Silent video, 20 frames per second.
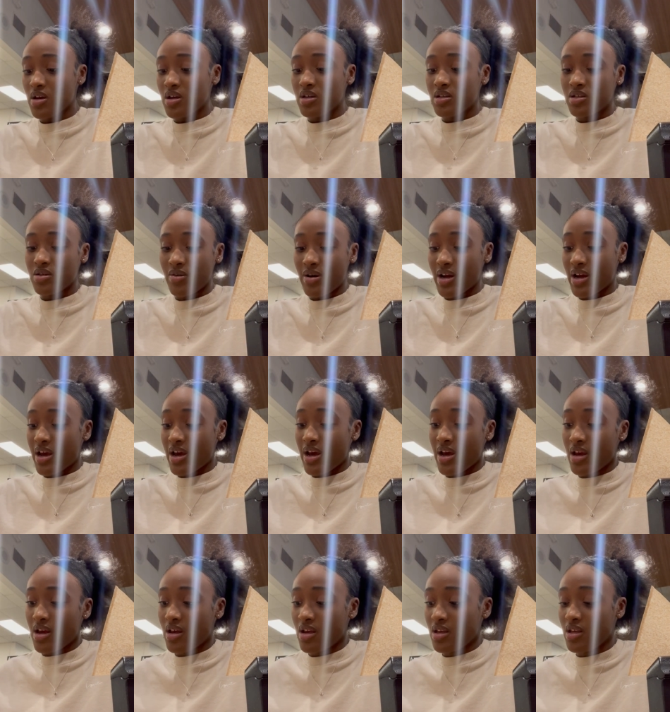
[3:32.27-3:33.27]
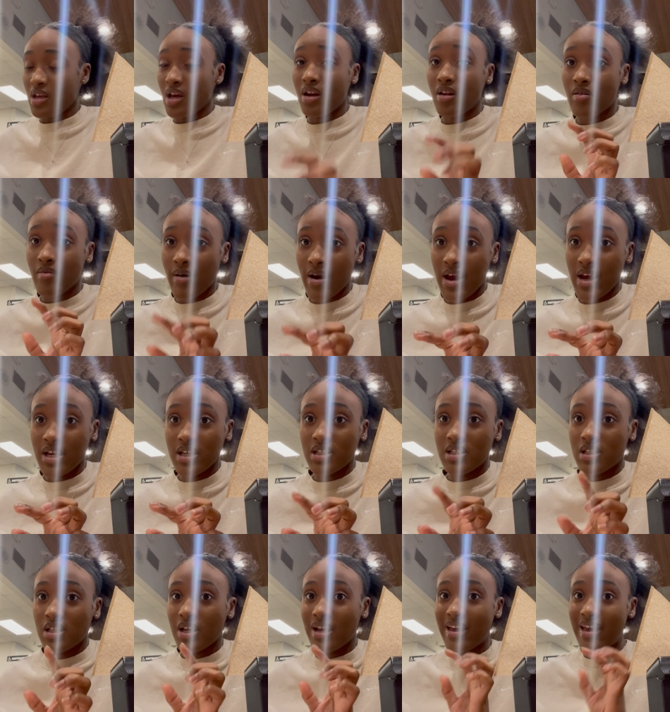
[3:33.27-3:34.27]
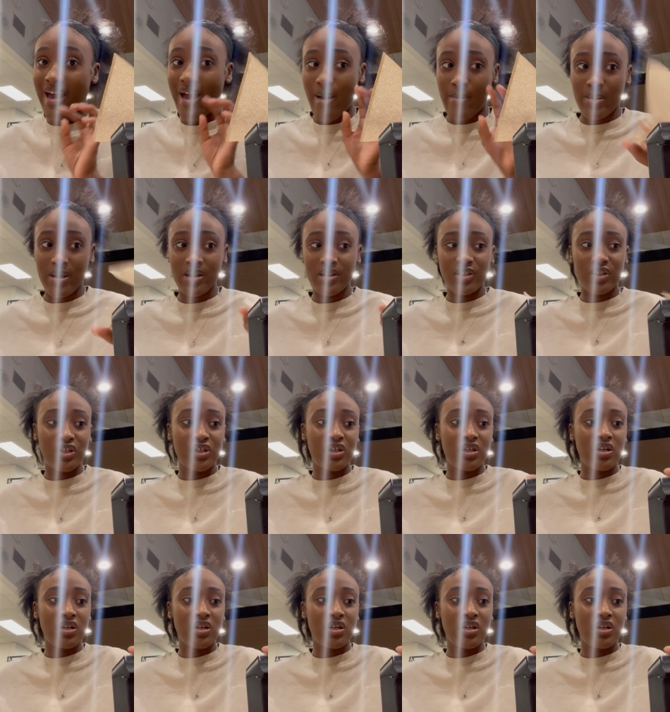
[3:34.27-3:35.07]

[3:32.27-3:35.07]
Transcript: So I got yellow rice, cabbage,